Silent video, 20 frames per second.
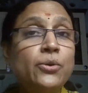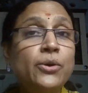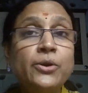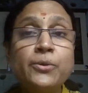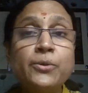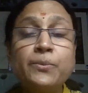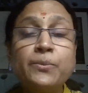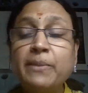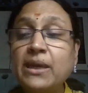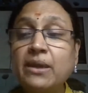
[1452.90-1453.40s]

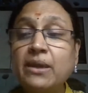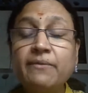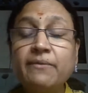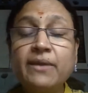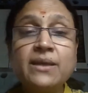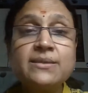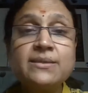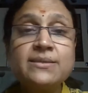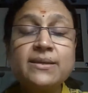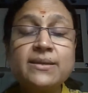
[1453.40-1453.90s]
Going to be
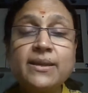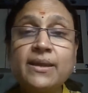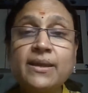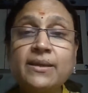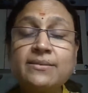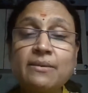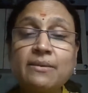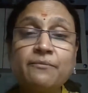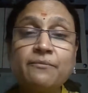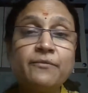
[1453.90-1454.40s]

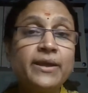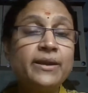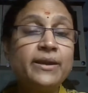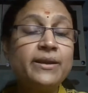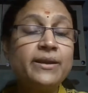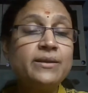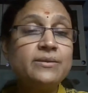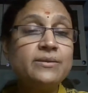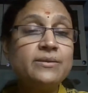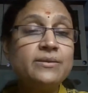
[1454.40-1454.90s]
sitting
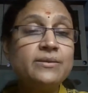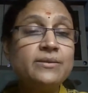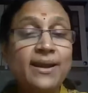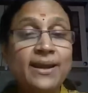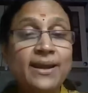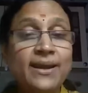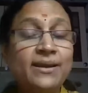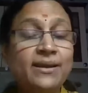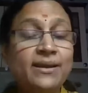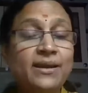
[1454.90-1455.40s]
somewhere in
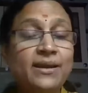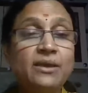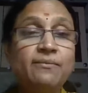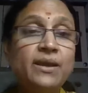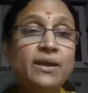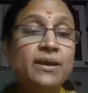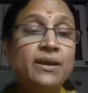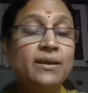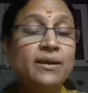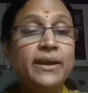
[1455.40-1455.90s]
Chennai and
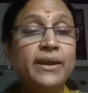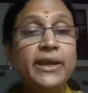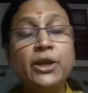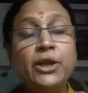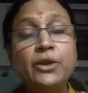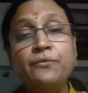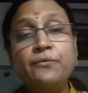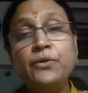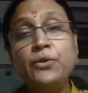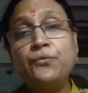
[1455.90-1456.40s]
giving an
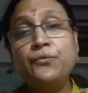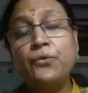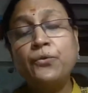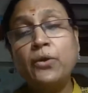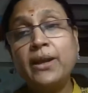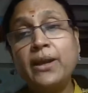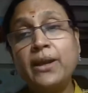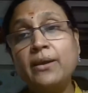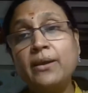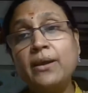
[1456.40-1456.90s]
interview
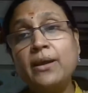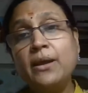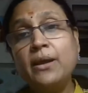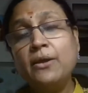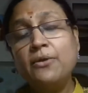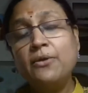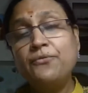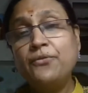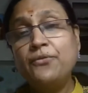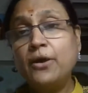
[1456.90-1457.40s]
for a
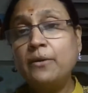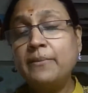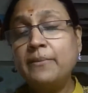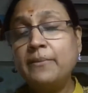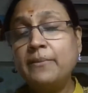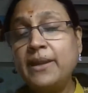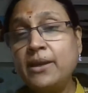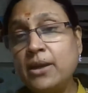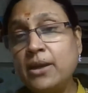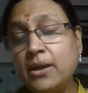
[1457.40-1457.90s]

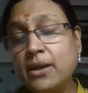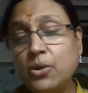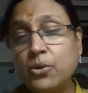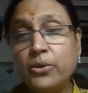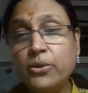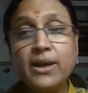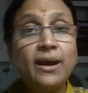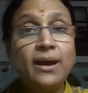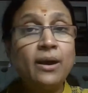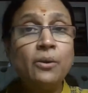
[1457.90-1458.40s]
firm in
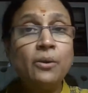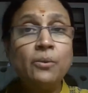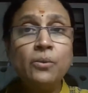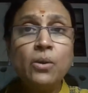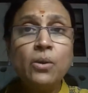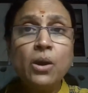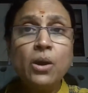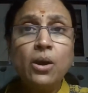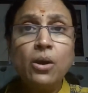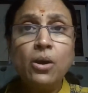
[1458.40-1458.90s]

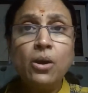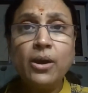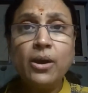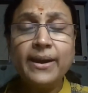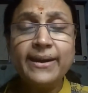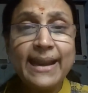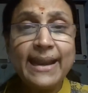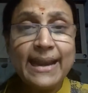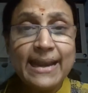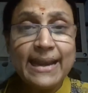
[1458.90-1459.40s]
Gurgaon
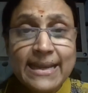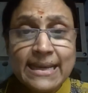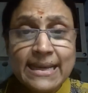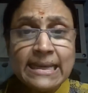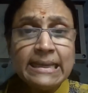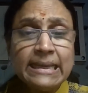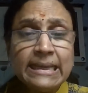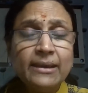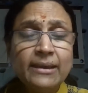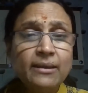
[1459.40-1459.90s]
or
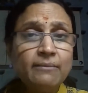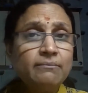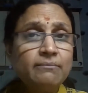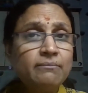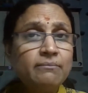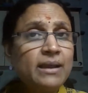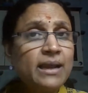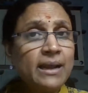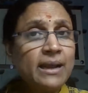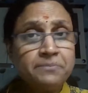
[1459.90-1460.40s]
Delhi.
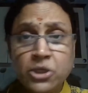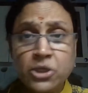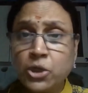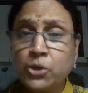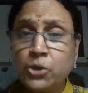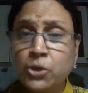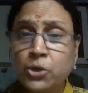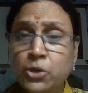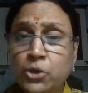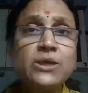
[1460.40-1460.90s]

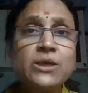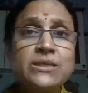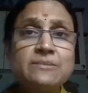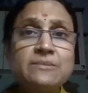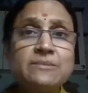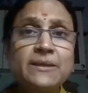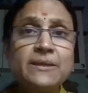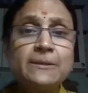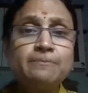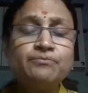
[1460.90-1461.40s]
Absolutely
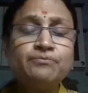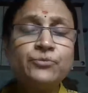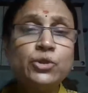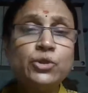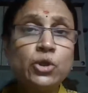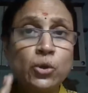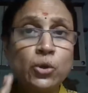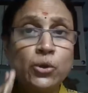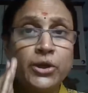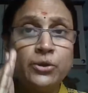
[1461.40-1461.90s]
possible.
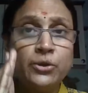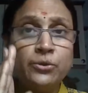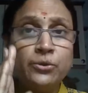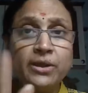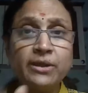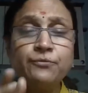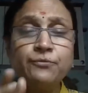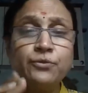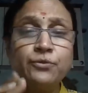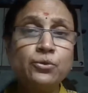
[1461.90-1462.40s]
You're going to
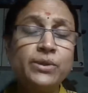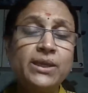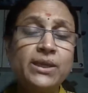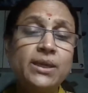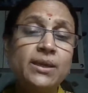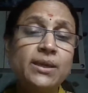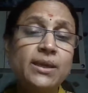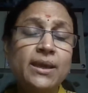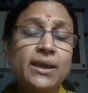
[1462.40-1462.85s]
give through